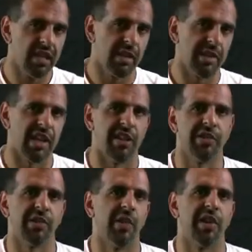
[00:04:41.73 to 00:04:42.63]
Let me tell you a
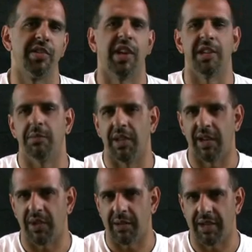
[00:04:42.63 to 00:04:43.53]
story to try to
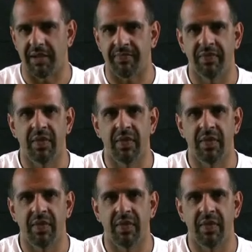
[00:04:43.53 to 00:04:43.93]
explain what I mean.